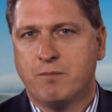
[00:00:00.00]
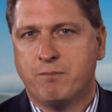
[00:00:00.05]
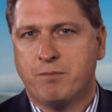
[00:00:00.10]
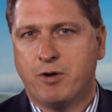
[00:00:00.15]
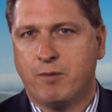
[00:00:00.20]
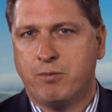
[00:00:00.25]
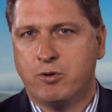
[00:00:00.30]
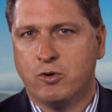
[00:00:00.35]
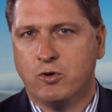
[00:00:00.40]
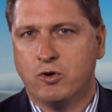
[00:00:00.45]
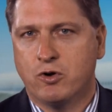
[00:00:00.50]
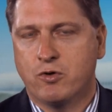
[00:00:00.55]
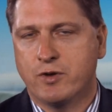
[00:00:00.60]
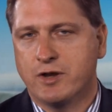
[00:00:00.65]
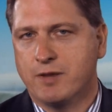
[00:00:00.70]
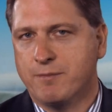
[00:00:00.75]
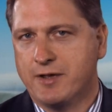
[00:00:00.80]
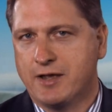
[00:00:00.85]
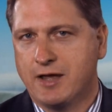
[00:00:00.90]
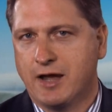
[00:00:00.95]
Bob Hawke,
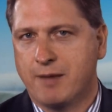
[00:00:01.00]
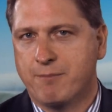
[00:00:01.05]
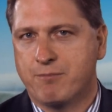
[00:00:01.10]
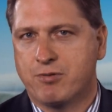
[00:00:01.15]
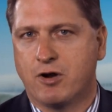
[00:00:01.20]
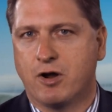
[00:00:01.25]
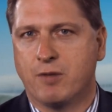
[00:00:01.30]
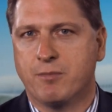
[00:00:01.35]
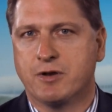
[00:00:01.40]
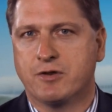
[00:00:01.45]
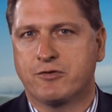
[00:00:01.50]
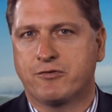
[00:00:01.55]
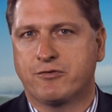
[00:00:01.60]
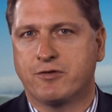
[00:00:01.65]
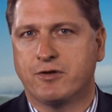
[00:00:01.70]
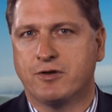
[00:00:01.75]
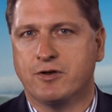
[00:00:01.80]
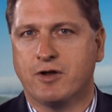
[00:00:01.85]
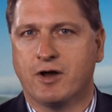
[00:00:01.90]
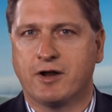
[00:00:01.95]
when he became Prime
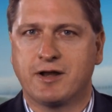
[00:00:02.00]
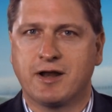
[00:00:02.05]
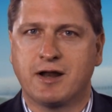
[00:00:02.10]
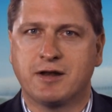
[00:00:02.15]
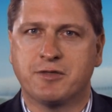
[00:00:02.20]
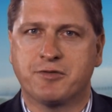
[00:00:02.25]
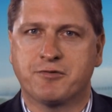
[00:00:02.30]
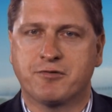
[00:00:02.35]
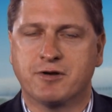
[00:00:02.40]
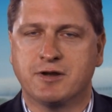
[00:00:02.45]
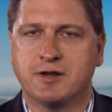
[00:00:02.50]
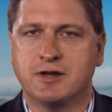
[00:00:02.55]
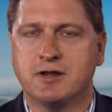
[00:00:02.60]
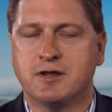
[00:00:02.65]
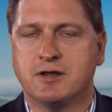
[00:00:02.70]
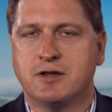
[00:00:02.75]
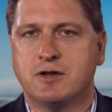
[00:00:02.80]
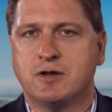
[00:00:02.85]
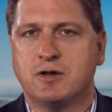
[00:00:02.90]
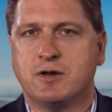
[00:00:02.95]
Minister in 1983,
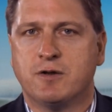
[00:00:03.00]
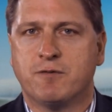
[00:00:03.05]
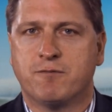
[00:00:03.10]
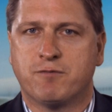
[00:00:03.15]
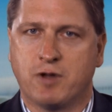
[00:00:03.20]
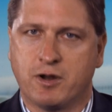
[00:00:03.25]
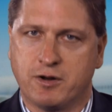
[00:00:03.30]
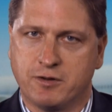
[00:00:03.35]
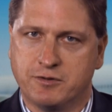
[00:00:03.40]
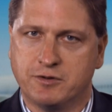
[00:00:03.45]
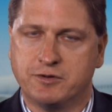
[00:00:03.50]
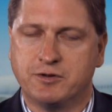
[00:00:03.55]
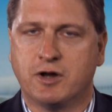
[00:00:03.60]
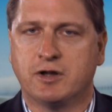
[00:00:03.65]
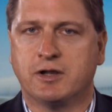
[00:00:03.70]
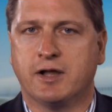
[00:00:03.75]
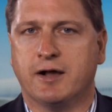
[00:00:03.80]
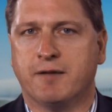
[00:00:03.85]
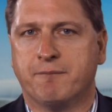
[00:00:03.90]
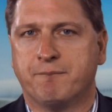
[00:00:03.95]
floated the
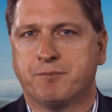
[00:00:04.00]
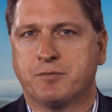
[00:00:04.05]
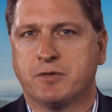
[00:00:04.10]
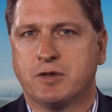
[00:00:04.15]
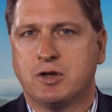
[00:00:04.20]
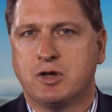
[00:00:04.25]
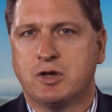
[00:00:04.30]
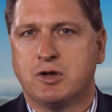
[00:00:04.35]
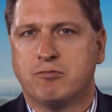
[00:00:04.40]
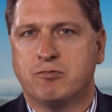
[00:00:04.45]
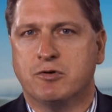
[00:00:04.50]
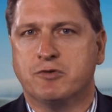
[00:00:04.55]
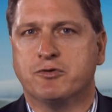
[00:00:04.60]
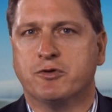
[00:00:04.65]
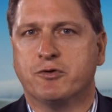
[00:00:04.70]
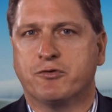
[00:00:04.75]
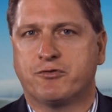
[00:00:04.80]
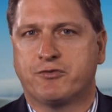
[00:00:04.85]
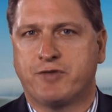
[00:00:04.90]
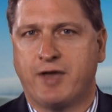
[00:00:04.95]
dollar,
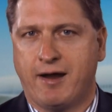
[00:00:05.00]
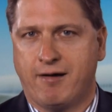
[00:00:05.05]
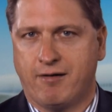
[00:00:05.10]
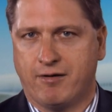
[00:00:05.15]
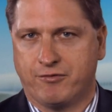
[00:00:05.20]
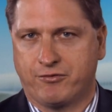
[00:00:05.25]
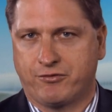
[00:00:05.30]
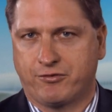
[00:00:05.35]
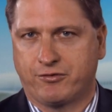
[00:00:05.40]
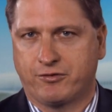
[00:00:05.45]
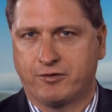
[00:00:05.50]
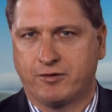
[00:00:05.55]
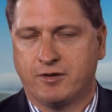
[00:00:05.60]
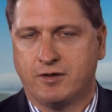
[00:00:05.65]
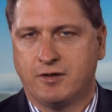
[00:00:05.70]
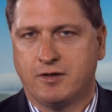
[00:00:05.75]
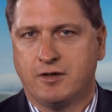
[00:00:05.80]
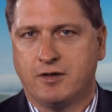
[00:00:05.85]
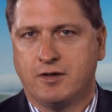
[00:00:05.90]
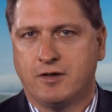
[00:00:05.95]
reduced tariffs,
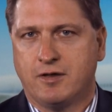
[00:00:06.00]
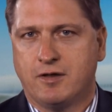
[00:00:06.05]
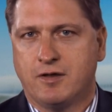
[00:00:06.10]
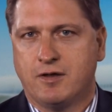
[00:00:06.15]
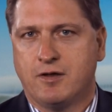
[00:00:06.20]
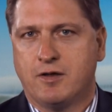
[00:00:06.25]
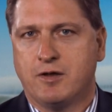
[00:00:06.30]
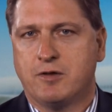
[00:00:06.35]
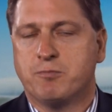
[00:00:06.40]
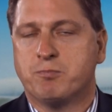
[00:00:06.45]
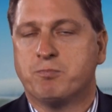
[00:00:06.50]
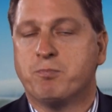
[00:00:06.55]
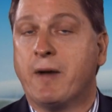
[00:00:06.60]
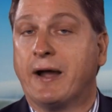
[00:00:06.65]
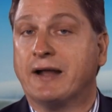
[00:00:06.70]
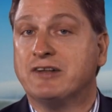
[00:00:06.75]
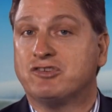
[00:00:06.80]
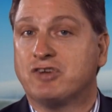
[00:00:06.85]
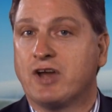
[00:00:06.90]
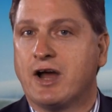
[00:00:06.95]

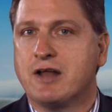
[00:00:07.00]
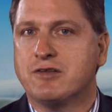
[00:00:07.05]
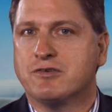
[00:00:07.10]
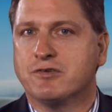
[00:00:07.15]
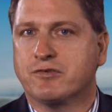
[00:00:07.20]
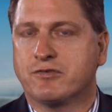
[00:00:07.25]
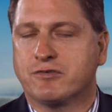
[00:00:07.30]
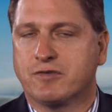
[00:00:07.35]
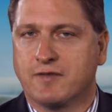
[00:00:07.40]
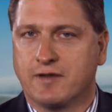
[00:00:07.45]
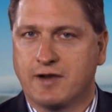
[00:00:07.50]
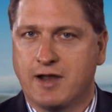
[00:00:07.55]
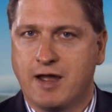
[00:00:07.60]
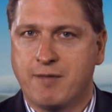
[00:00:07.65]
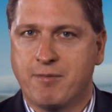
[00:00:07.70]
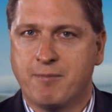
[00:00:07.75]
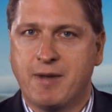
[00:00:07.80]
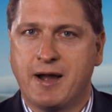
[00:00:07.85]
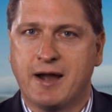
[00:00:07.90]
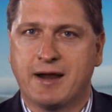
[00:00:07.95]
made changes to the
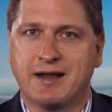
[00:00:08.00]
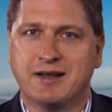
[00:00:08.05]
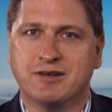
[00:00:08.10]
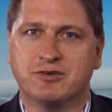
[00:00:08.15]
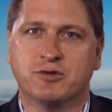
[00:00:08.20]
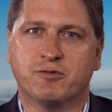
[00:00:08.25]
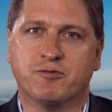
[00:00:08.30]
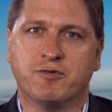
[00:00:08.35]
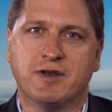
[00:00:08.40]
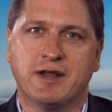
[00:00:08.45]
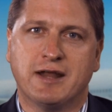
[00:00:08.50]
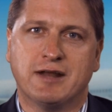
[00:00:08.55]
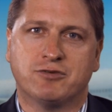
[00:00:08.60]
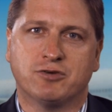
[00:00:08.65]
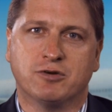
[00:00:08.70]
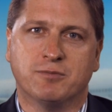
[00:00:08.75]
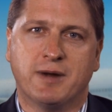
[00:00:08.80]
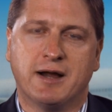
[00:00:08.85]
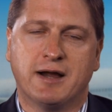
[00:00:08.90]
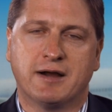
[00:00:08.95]
labour market and to
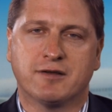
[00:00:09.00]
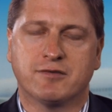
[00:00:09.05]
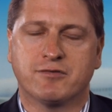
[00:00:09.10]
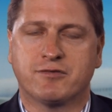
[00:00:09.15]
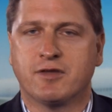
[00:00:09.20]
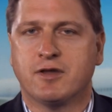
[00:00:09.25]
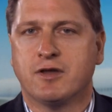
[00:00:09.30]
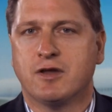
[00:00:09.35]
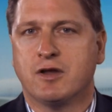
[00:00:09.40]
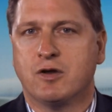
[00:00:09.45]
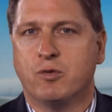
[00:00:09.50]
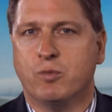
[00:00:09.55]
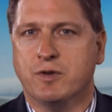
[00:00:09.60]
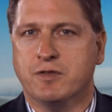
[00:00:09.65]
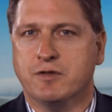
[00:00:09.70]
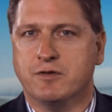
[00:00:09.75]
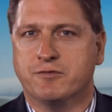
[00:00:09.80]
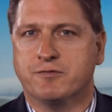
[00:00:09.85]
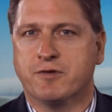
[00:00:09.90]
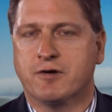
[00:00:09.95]
financial markets
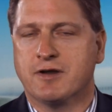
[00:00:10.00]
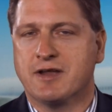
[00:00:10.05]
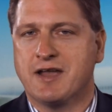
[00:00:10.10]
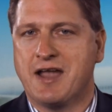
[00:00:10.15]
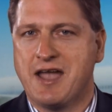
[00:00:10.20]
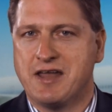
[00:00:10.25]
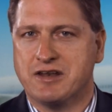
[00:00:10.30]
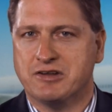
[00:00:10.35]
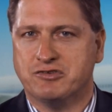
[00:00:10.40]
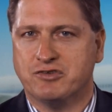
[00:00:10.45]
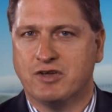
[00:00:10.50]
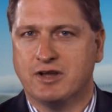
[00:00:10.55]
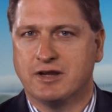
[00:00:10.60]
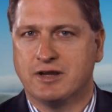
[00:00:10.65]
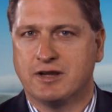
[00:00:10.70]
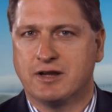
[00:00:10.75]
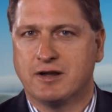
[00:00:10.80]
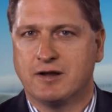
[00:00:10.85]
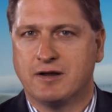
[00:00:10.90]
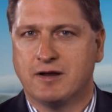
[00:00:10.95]
with his very
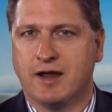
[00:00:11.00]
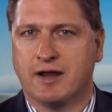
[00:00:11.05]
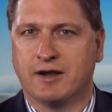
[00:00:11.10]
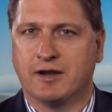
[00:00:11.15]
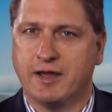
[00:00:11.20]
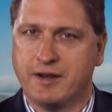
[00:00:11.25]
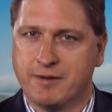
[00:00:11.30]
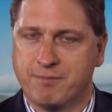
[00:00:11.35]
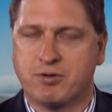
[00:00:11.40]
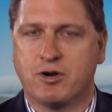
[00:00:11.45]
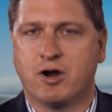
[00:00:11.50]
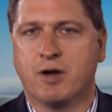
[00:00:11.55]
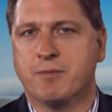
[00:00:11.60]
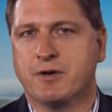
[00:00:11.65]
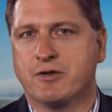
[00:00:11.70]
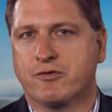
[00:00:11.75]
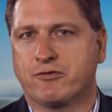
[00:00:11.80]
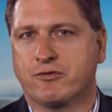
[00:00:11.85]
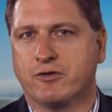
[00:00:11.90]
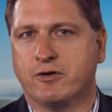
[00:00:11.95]
energetic and later Prime
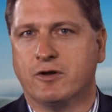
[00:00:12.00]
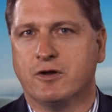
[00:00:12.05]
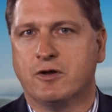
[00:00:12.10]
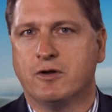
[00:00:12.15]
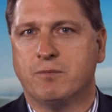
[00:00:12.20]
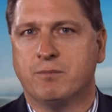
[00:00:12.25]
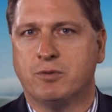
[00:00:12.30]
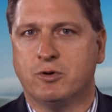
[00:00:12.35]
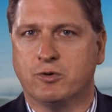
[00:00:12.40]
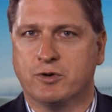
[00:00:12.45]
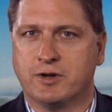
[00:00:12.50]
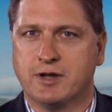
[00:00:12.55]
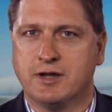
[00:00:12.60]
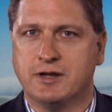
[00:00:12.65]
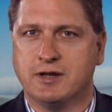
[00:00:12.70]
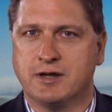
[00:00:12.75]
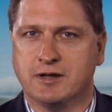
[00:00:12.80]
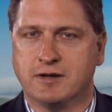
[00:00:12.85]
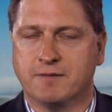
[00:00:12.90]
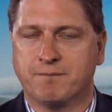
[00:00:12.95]
Minister Paul
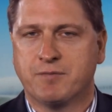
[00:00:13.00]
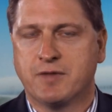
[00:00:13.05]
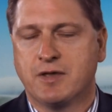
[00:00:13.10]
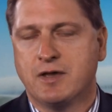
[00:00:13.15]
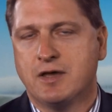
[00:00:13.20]
Keating.